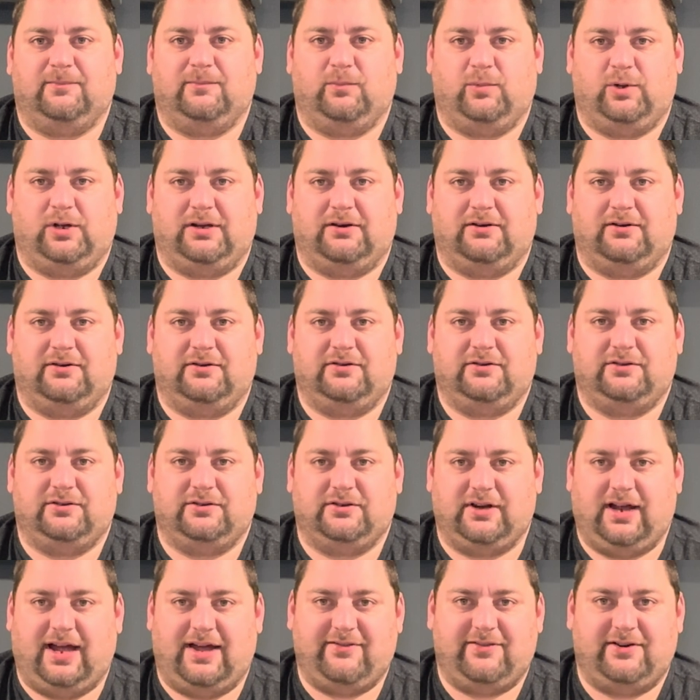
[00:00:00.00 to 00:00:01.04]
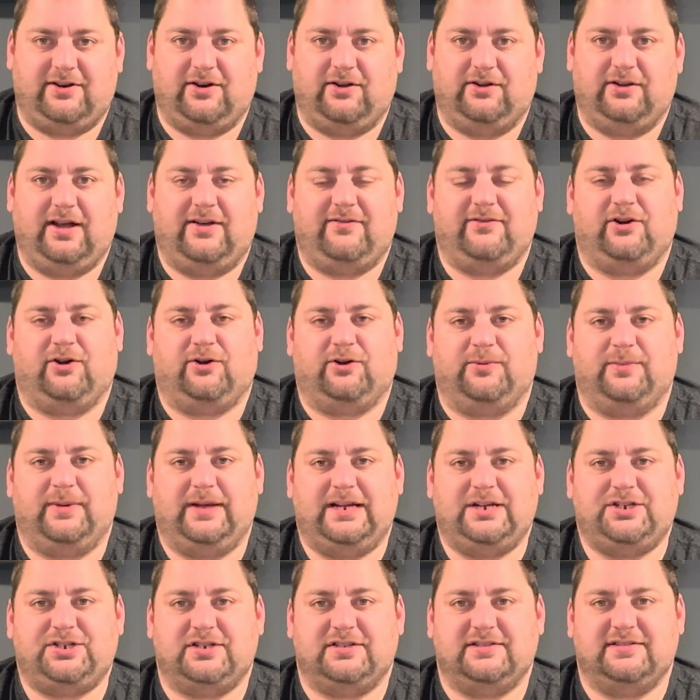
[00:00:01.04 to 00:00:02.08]
we can have an
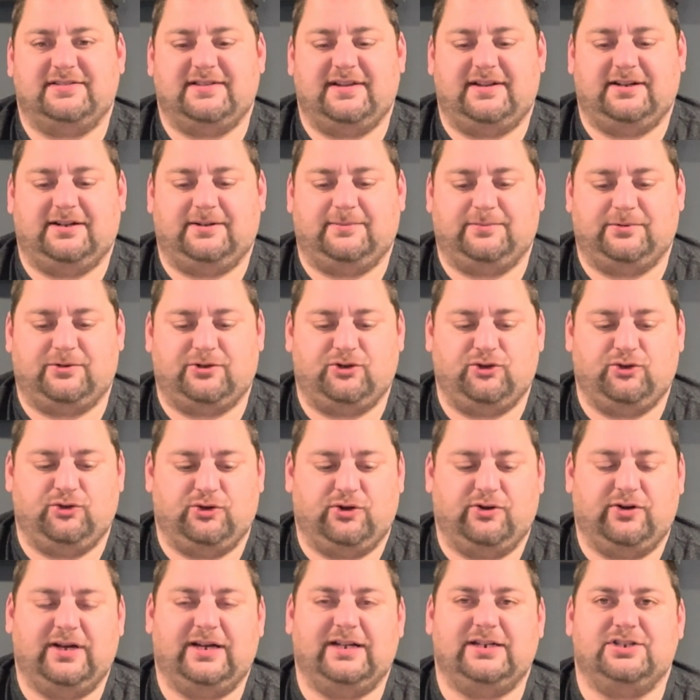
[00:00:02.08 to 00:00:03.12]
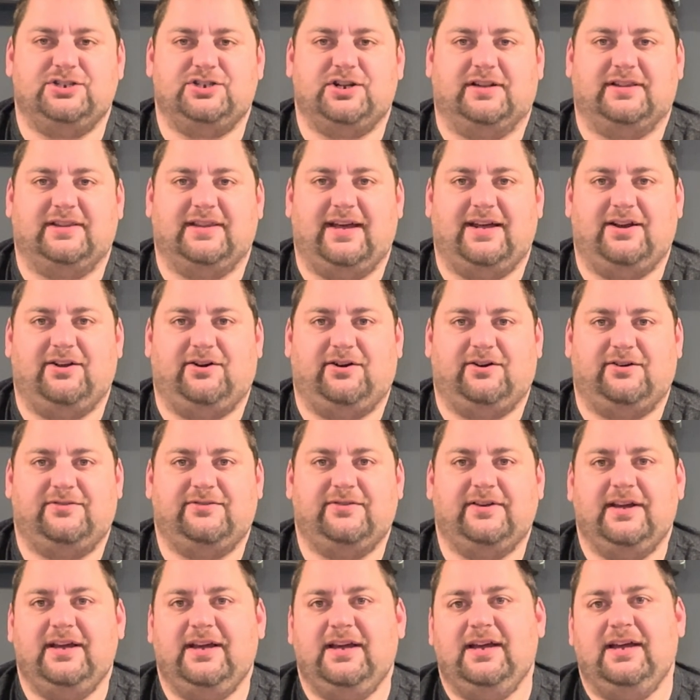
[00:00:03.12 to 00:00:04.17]
automation set up to go ahead and shut that off